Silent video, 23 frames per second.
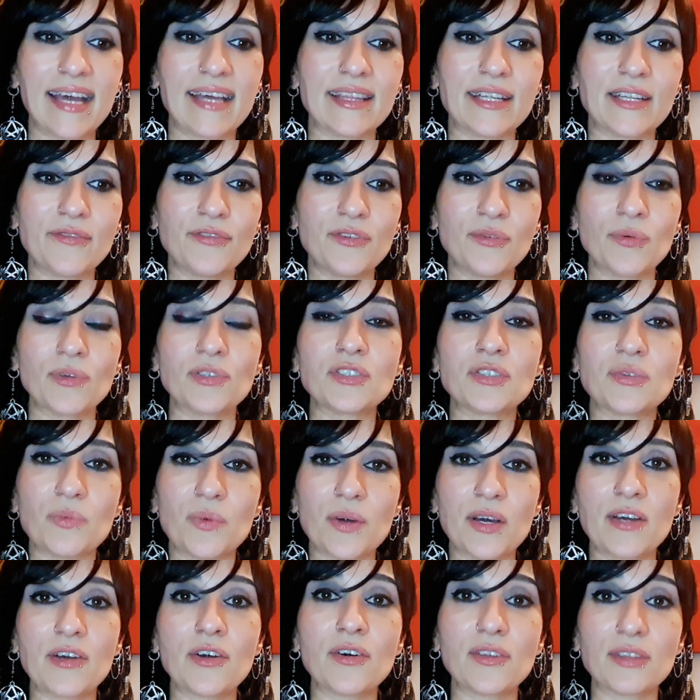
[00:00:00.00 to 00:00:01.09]
And then if you want to
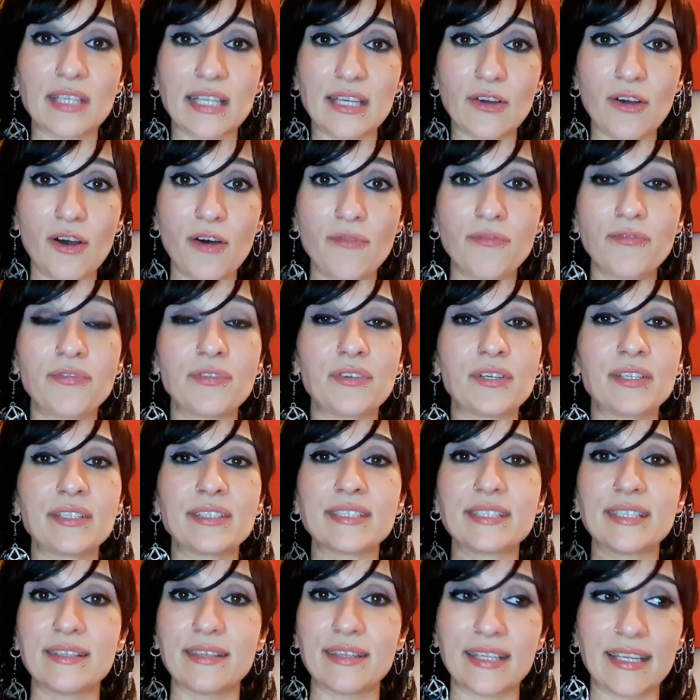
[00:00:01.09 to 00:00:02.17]
work on the
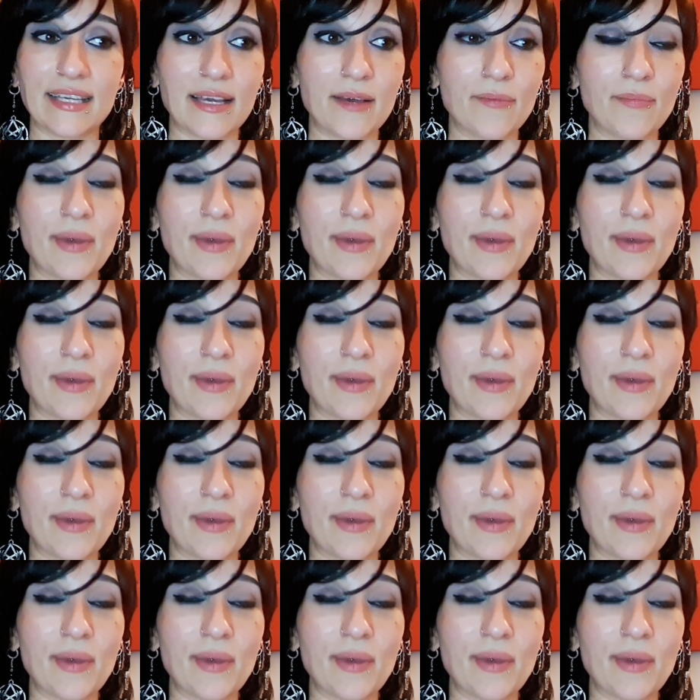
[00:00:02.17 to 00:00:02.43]
confidence and the